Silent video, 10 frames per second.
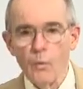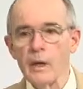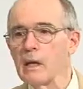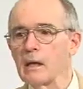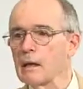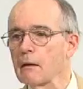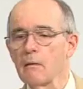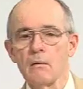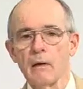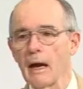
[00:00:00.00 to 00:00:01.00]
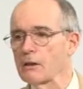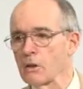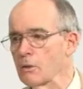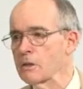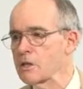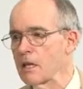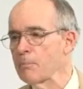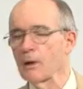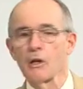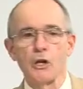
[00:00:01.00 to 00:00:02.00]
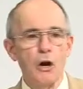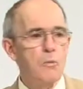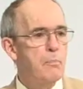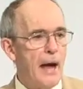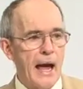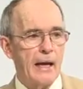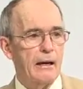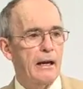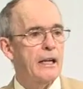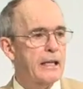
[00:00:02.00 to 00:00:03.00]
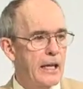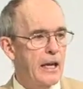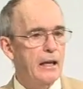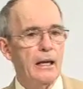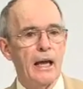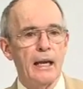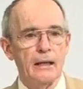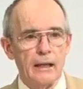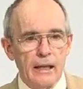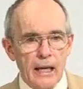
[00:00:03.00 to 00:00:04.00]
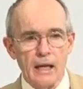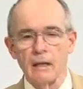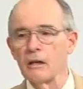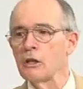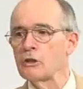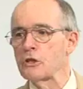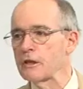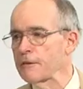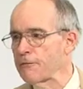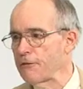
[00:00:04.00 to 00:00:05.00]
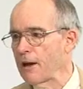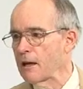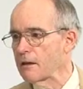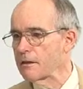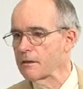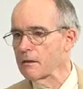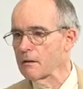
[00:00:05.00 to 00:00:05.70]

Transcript: We, at the Lord's Supper, go back again and again to the faith